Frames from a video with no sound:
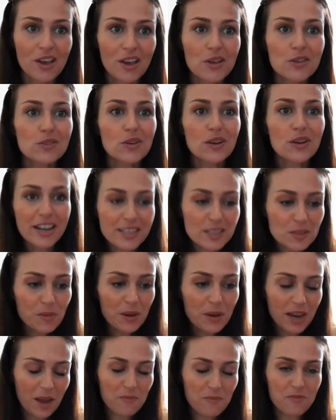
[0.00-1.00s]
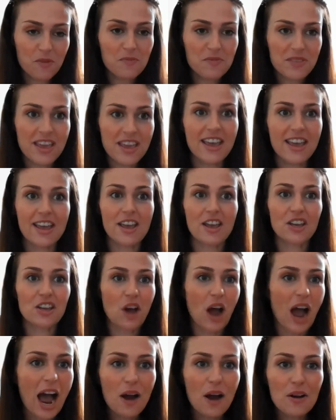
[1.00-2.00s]
So let's pick up from there.
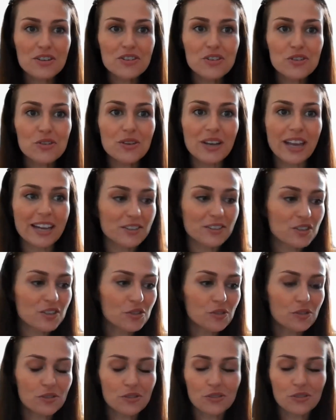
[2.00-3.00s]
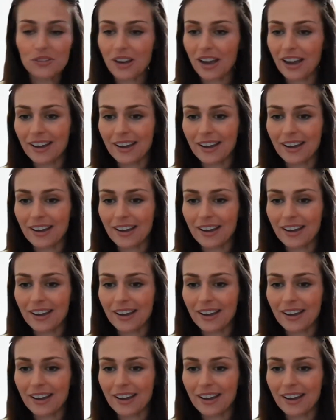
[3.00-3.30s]
How did you get to